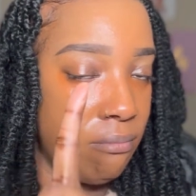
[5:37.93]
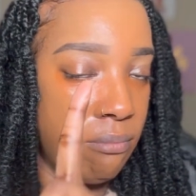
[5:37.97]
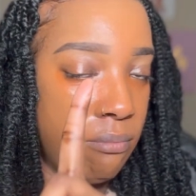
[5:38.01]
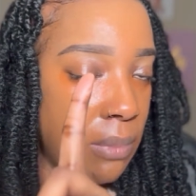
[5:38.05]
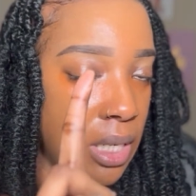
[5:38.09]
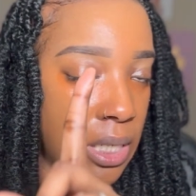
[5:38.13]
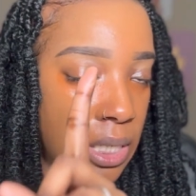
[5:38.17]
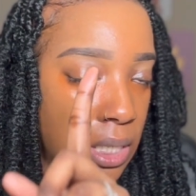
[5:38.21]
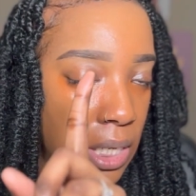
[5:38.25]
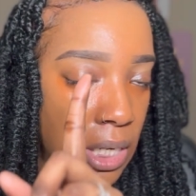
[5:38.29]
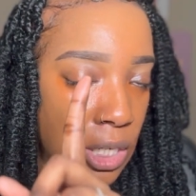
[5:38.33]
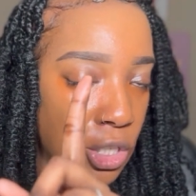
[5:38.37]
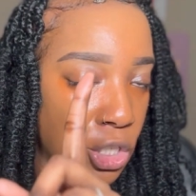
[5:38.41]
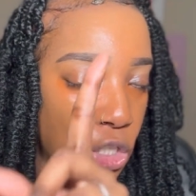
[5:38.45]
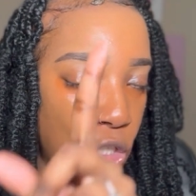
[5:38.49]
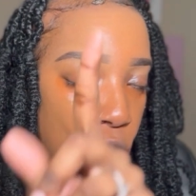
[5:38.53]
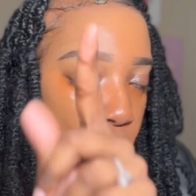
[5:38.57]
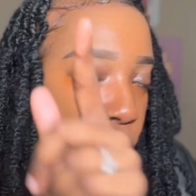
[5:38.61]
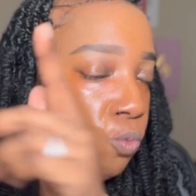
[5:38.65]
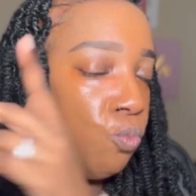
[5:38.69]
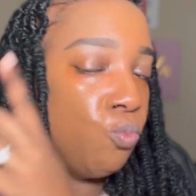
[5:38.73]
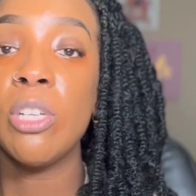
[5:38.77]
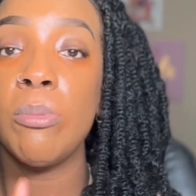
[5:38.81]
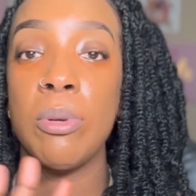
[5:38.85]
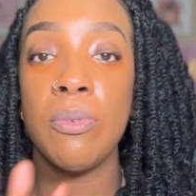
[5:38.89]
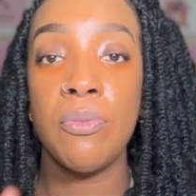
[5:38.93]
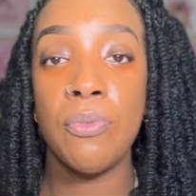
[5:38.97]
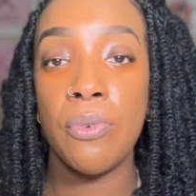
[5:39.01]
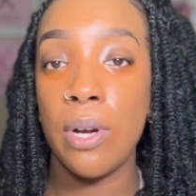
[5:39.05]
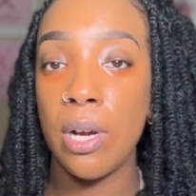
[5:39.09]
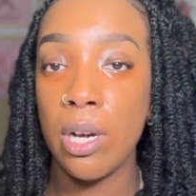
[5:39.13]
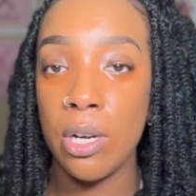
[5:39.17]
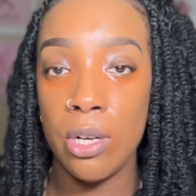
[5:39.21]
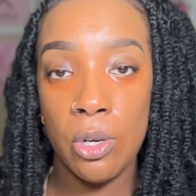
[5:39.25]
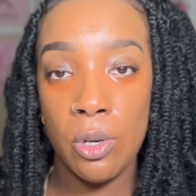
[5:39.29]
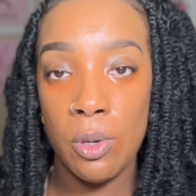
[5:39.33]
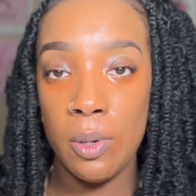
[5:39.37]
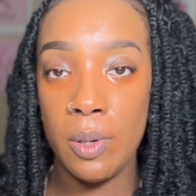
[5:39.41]
That's not cute. Before
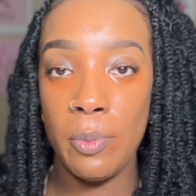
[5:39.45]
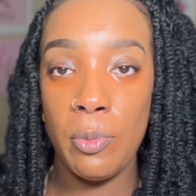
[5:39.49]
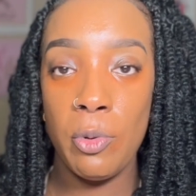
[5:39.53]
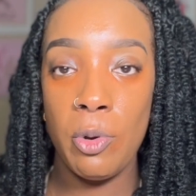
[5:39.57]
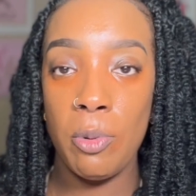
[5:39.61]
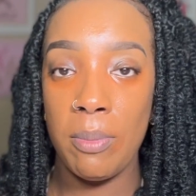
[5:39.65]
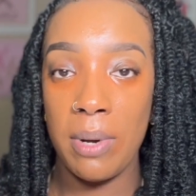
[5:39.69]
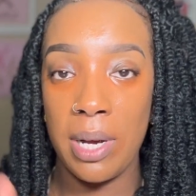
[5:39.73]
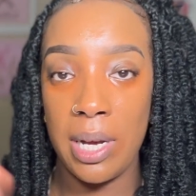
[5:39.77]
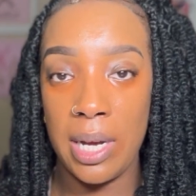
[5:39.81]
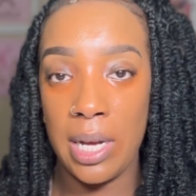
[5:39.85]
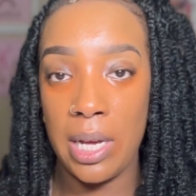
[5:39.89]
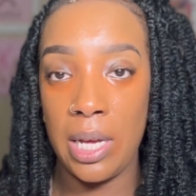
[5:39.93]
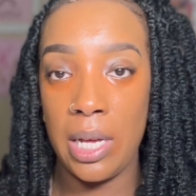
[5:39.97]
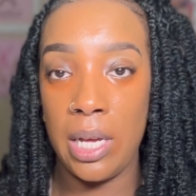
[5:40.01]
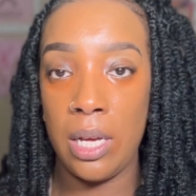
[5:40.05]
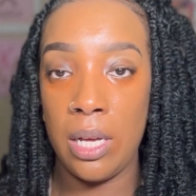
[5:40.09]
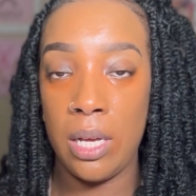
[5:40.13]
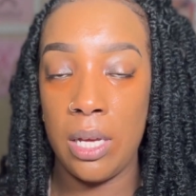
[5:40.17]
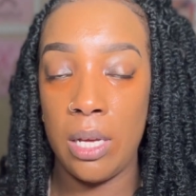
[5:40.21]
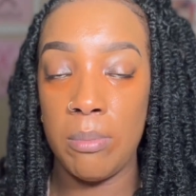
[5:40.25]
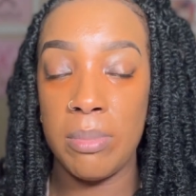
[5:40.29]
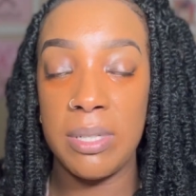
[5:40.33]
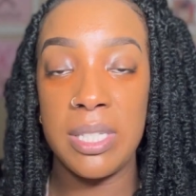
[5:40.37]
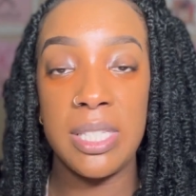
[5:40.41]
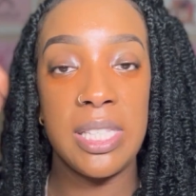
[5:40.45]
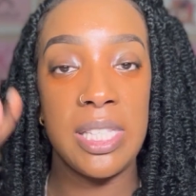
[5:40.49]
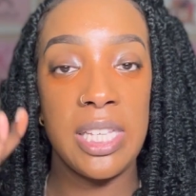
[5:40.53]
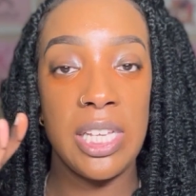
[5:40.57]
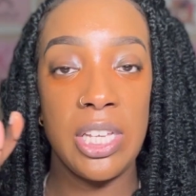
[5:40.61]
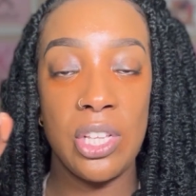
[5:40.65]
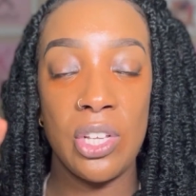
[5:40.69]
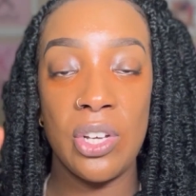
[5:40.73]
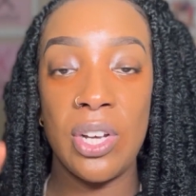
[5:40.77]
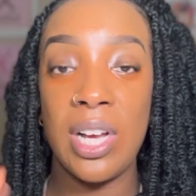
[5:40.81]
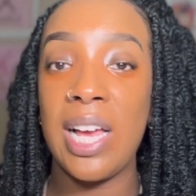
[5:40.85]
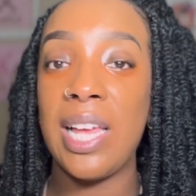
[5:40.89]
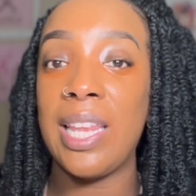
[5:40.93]
I go in with my
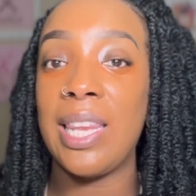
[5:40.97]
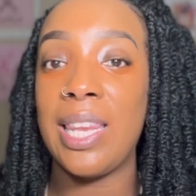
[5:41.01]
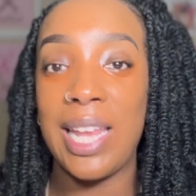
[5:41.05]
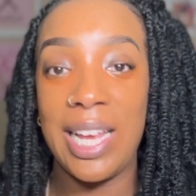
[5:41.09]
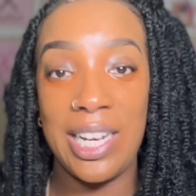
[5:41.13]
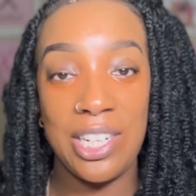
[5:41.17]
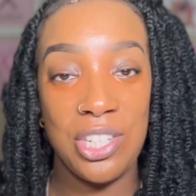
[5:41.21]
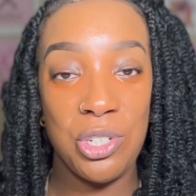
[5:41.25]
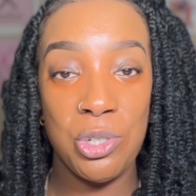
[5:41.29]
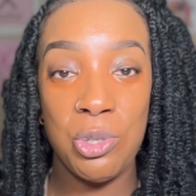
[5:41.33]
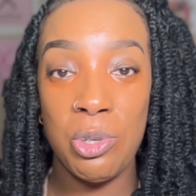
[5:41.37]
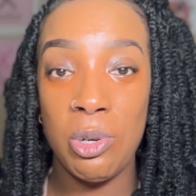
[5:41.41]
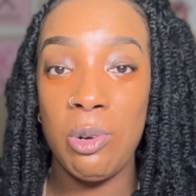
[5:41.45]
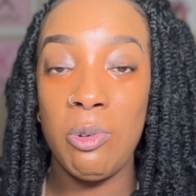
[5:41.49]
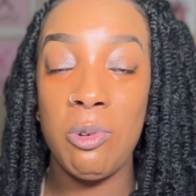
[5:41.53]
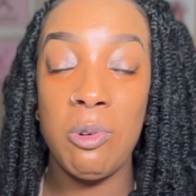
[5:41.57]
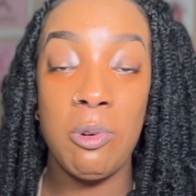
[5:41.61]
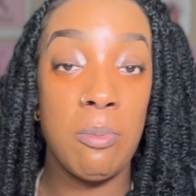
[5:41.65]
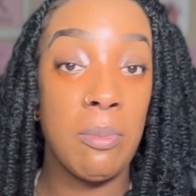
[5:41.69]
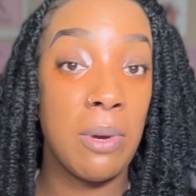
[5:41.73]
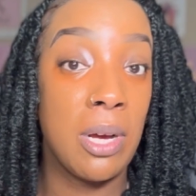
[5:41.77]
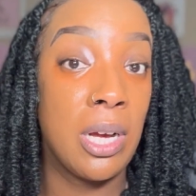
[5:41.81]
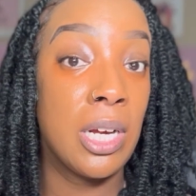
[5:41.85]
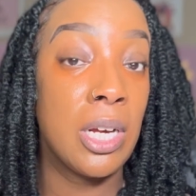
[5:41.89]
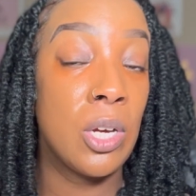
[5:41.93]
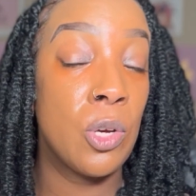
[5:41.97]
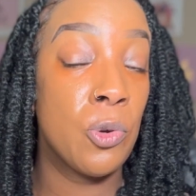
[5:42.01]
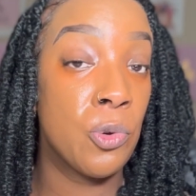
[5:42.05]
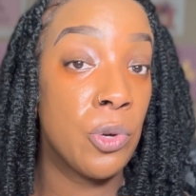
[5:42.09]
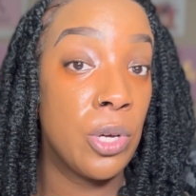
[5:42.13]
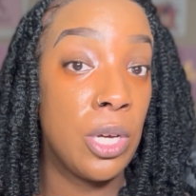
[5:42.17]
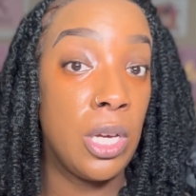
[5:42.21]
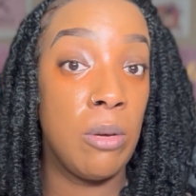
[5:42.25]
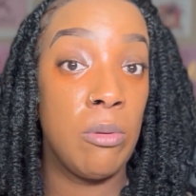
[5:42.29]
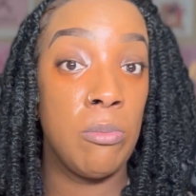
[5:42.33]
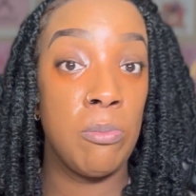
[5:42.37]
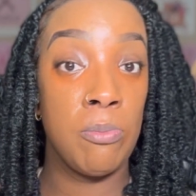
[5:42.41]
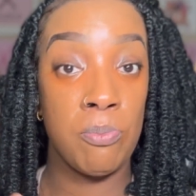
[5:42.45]
concealer, I like to go with my
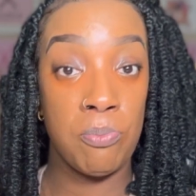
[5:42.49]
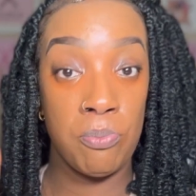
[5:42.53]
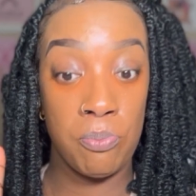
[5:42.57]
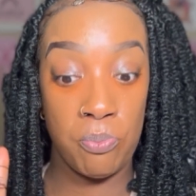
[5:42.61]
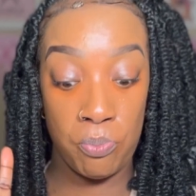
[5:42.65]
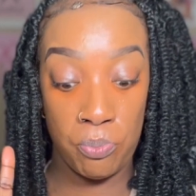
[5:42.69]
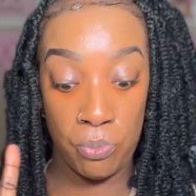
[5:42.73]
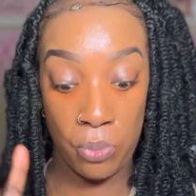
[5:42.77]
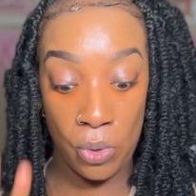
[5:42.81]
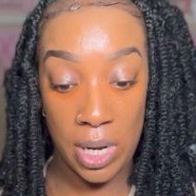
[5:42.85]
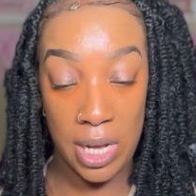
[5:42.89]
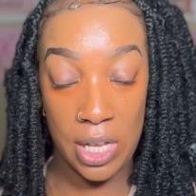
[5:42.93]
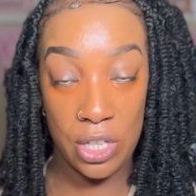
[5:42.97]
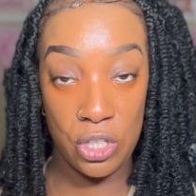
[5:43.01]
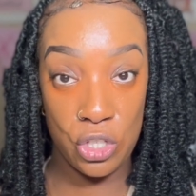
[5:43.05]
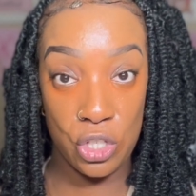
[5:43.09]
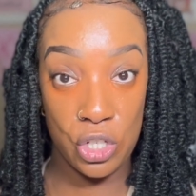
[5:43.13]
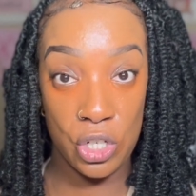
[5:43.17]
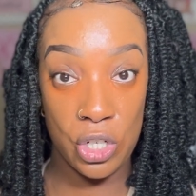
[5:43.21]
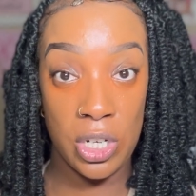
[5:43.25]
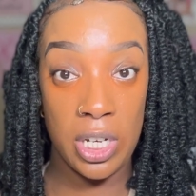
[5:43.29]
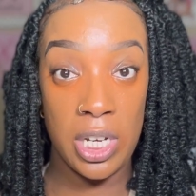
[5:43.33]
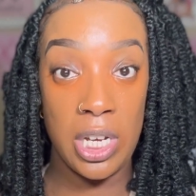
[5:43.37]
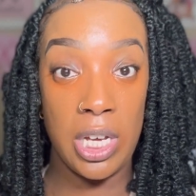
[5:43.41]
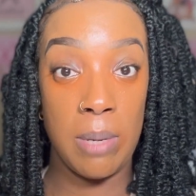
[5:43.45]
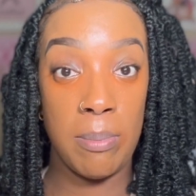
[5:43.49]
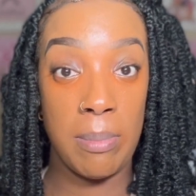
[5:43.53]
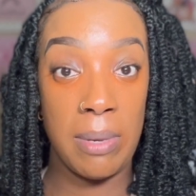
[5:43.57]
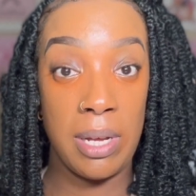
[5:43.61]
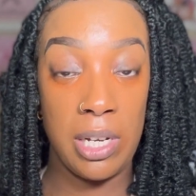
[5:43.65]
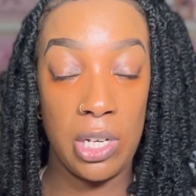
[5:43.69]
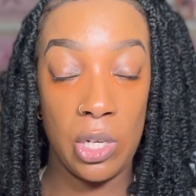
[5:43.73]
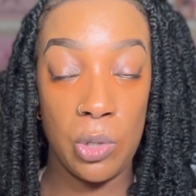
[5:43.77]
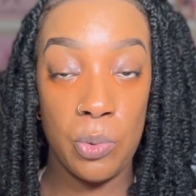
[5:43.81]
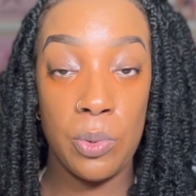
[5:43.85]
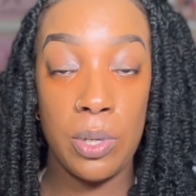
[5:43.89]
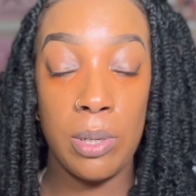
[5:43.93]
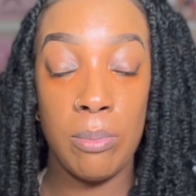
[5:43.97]
cream bronzer and my
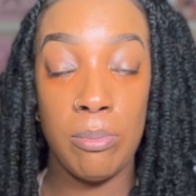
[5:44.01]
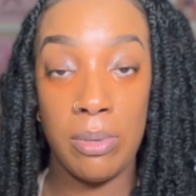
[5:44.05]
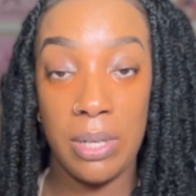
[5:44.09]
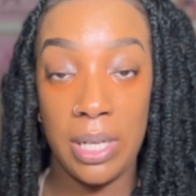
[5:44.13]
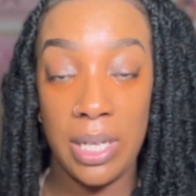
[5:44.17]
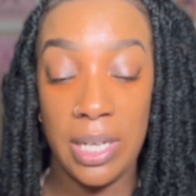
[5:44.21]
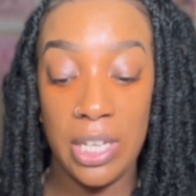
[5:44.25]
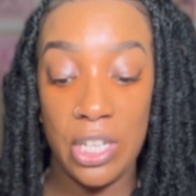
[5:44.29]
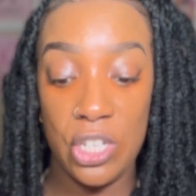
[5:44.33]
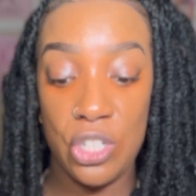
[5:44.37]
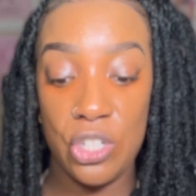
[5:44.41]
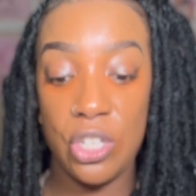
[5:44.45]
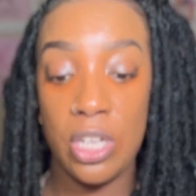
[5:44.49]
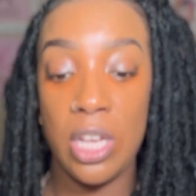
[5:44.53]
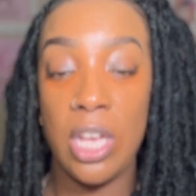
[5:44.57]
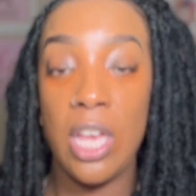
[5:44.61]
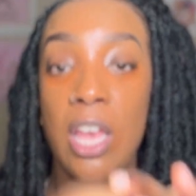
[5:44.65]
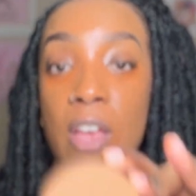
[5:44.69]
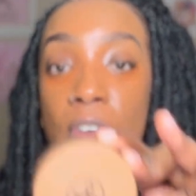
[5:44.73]
liquid blush.